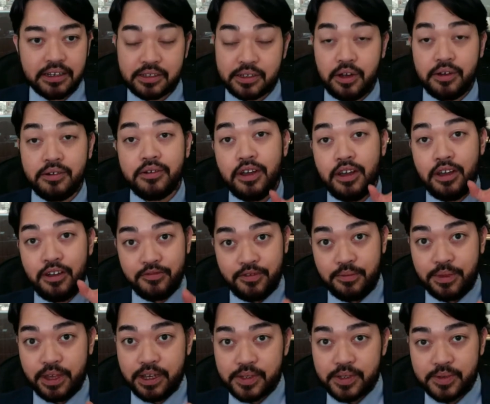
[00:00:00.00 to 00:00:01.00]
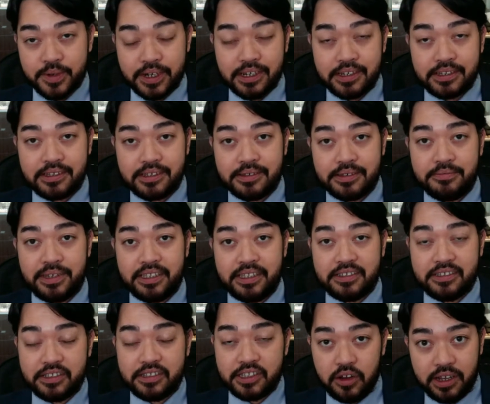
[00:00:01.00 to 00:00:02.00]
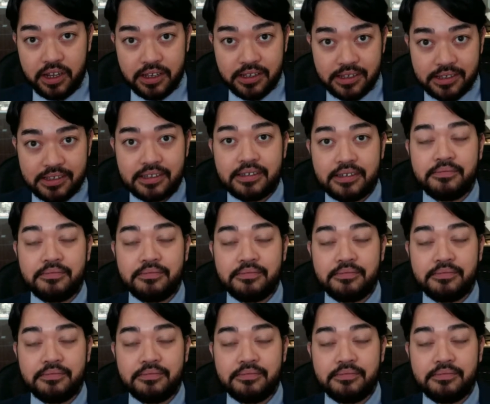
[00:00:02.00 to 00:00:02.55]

So from those words, it means notice,